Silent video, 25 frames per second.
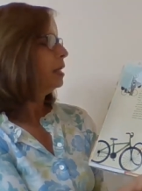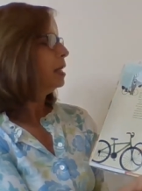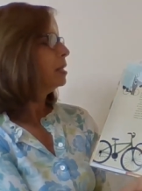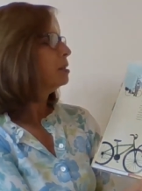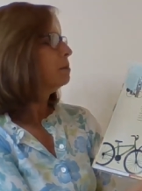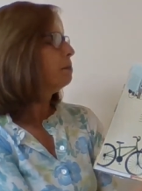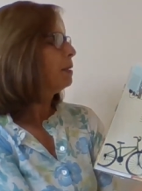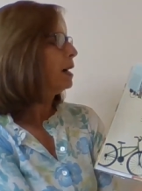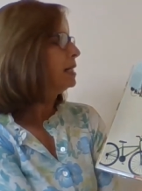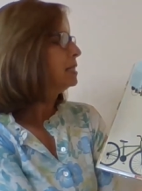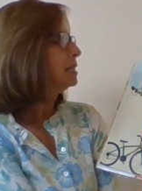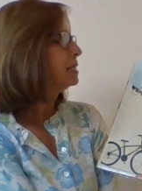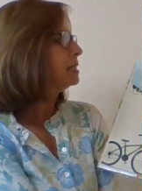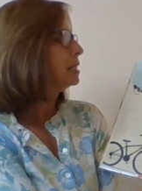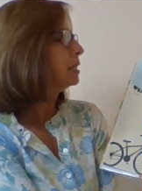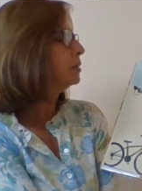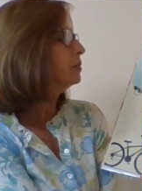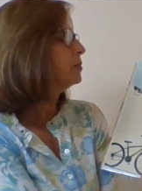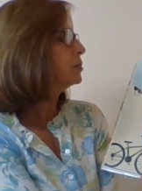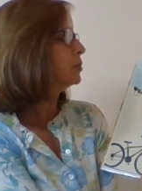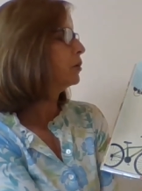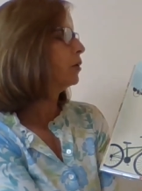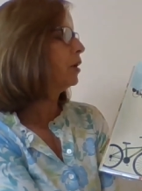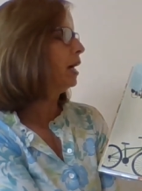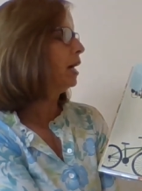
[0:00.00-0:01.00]
The
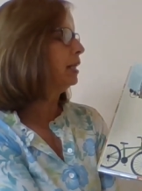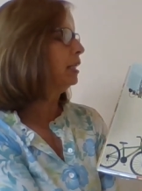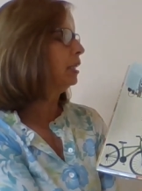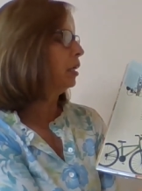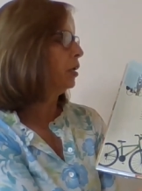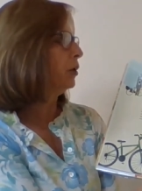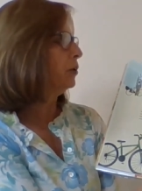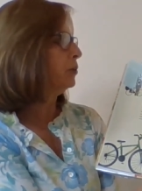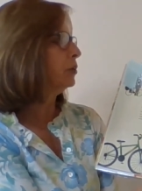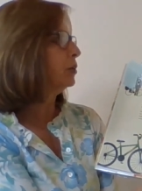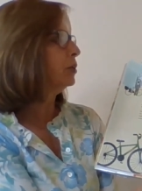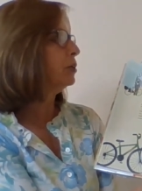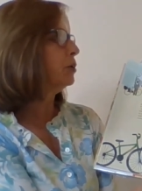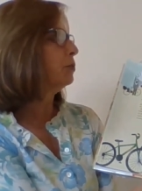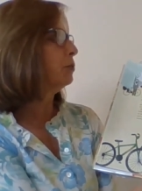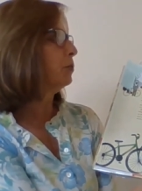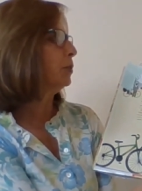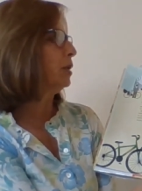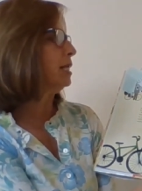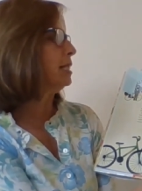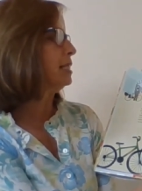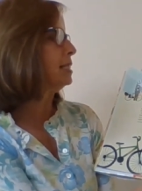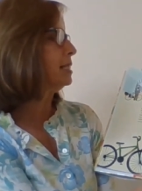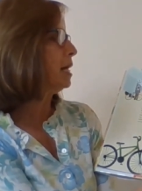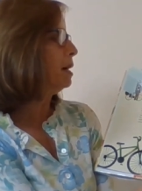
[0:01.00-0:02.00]
bicycles are unloaded and
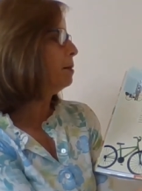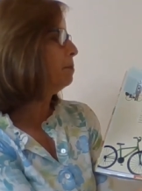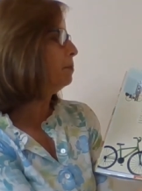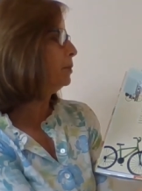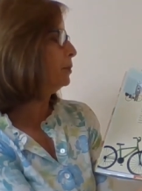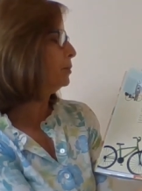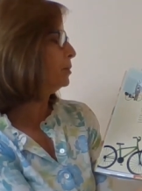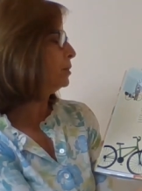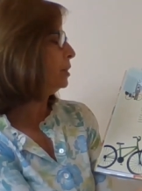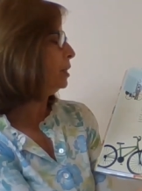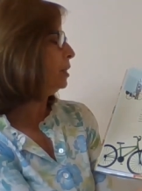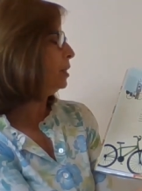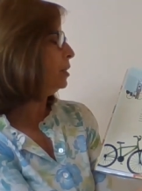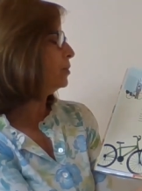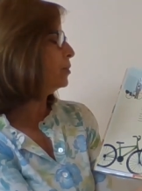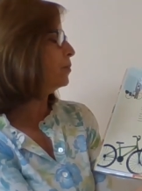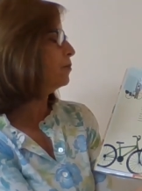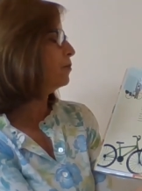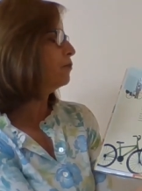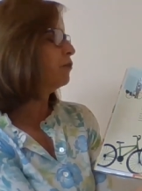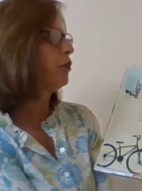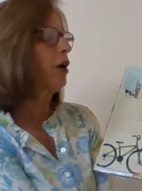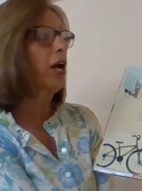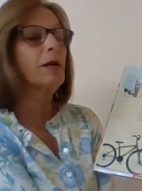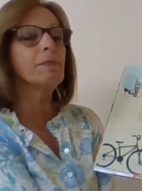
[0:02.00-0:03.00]
reassembled. Their
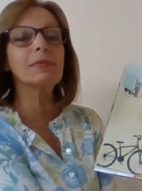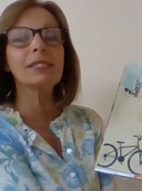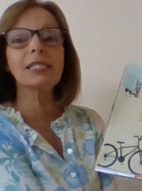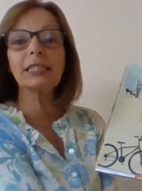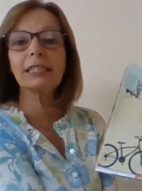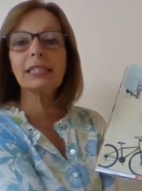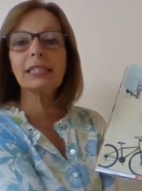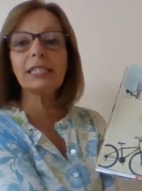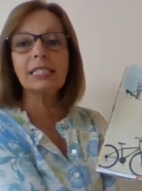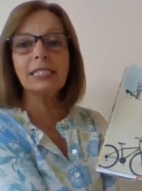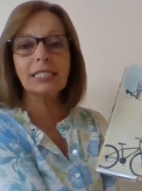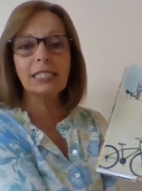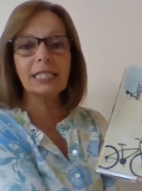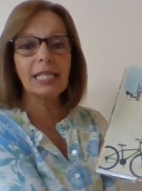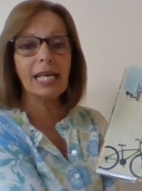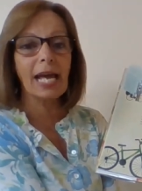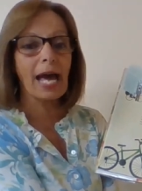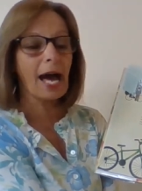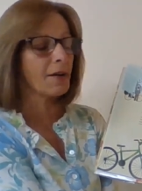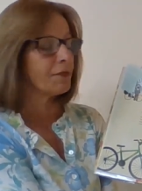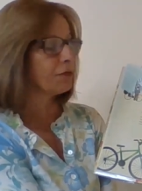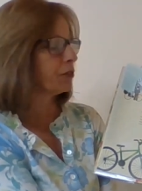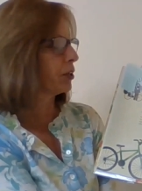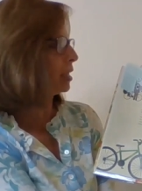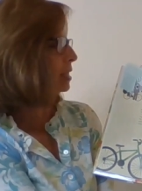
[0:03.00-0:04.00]
frames glint in the
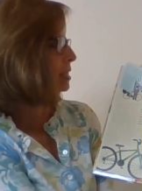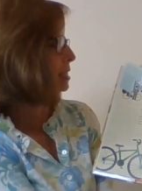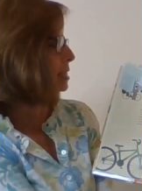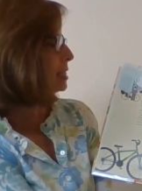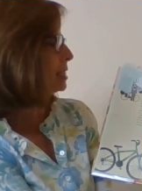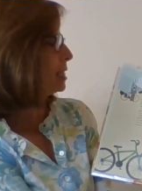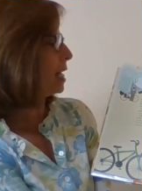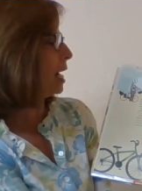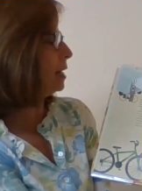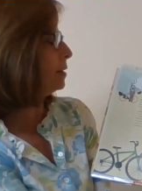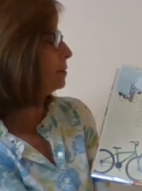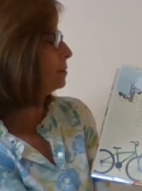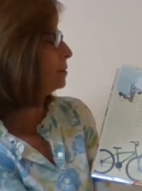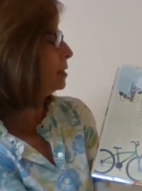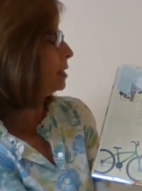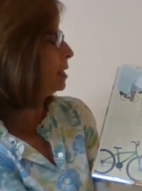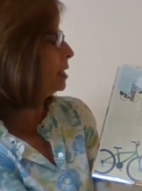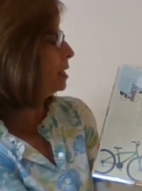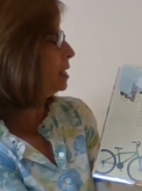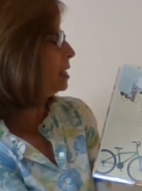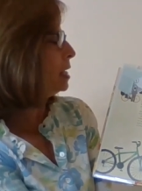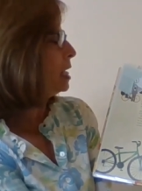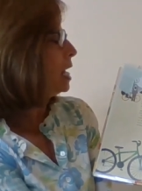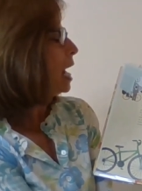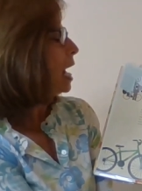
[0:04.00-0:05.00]
African sun.
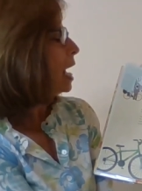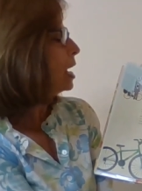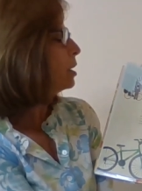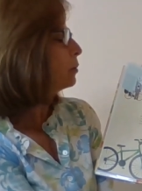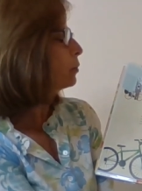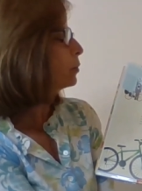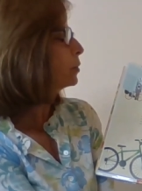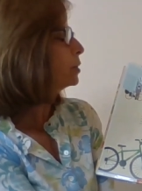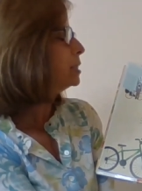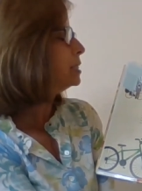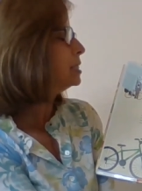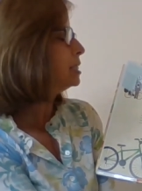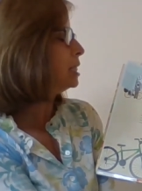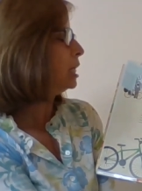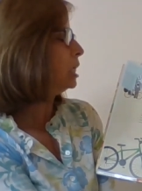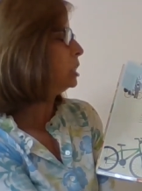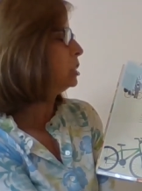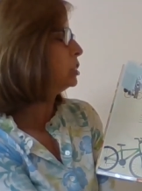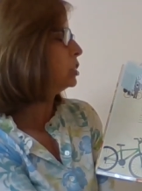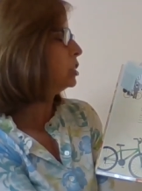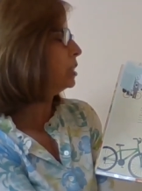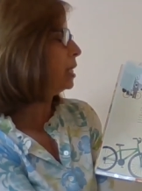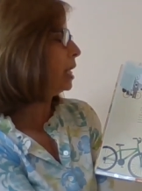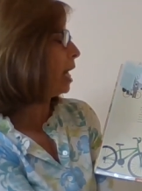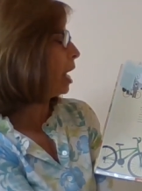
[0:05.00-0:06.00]
An
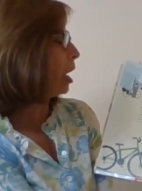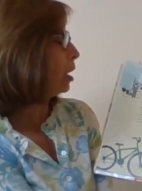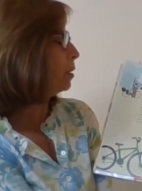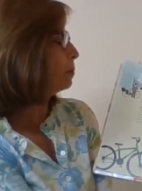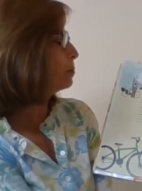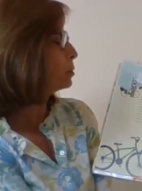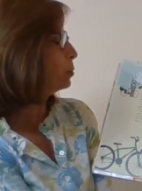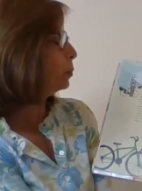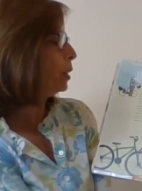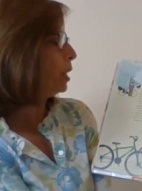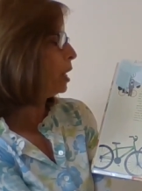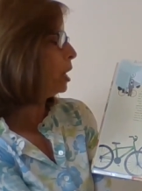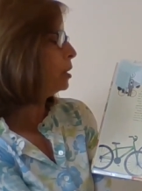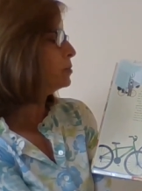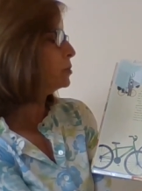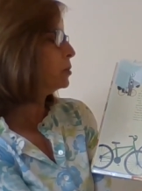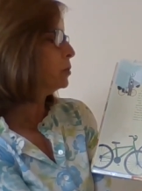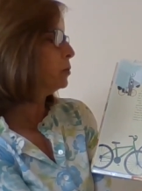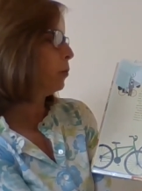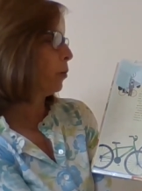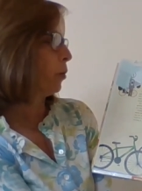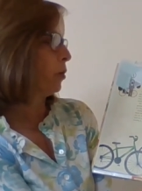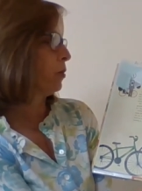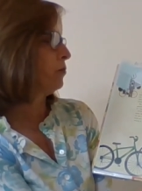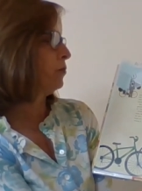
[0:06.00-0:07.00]
organization that helps widows
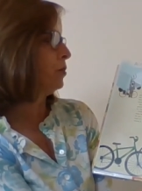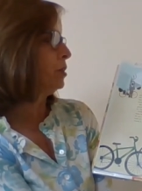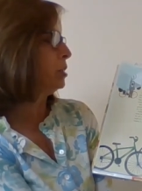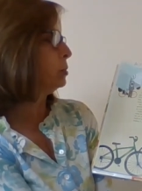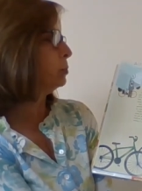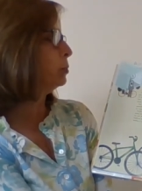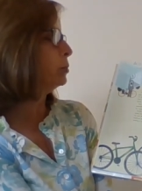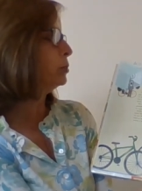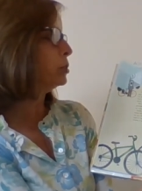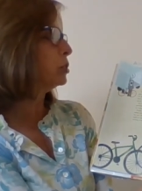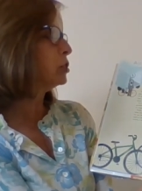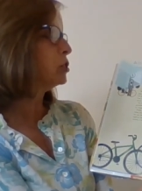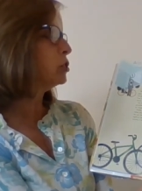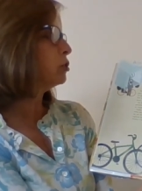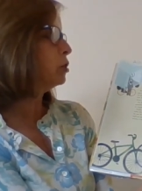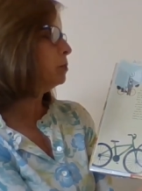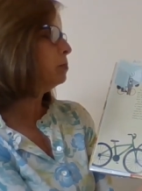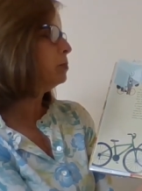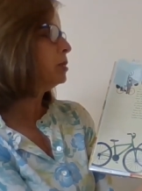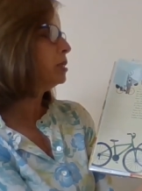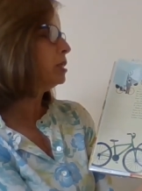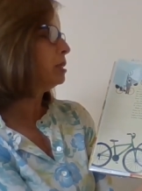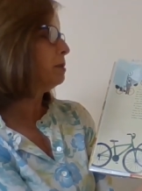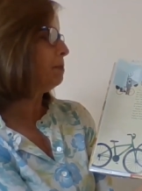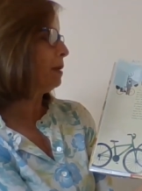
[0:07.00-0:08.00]
and orphans will
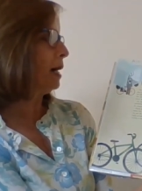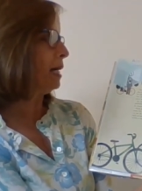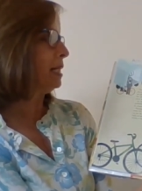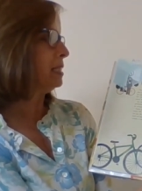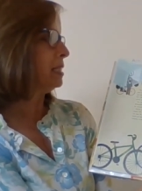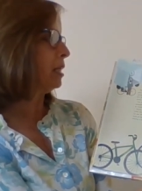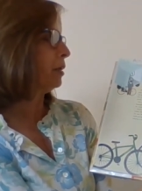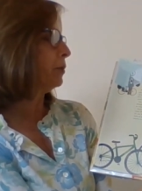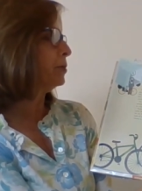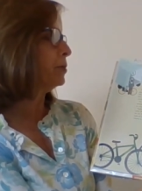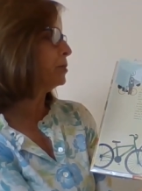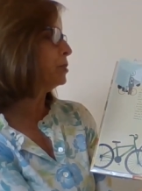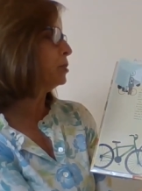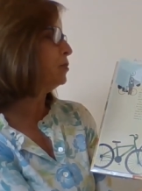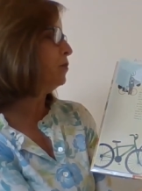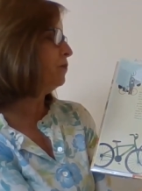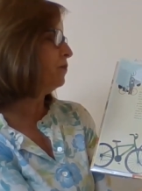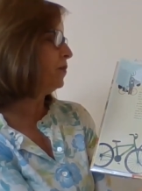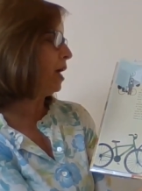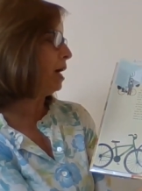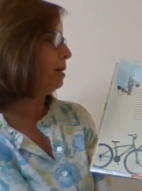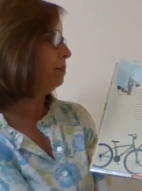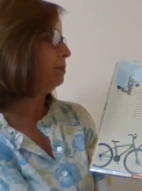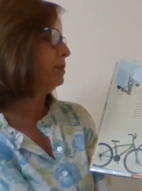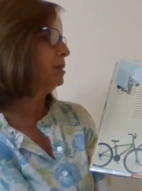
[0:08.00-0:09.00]
distribute the bicycles to
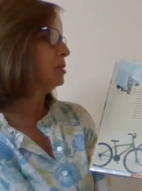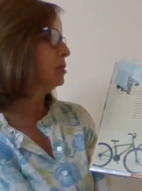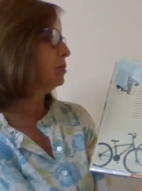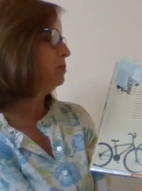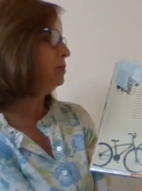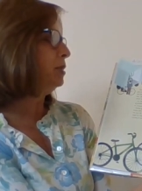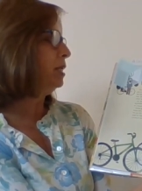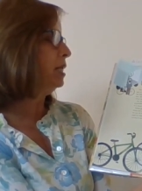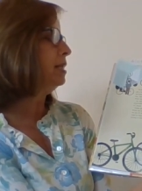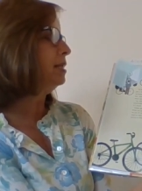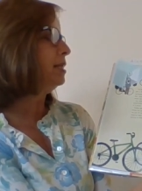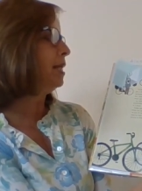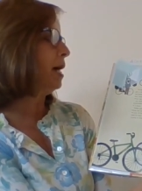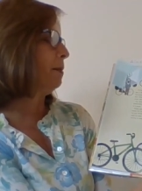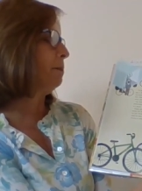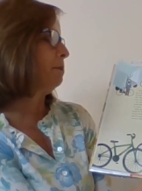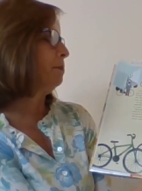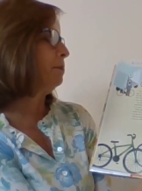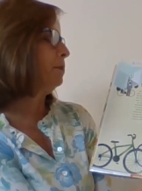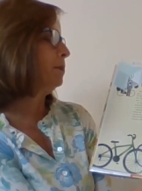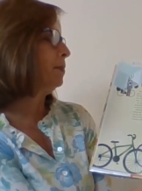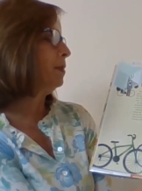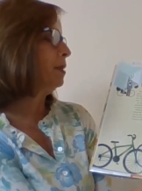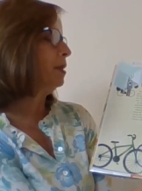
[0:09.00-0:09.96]
families who need them.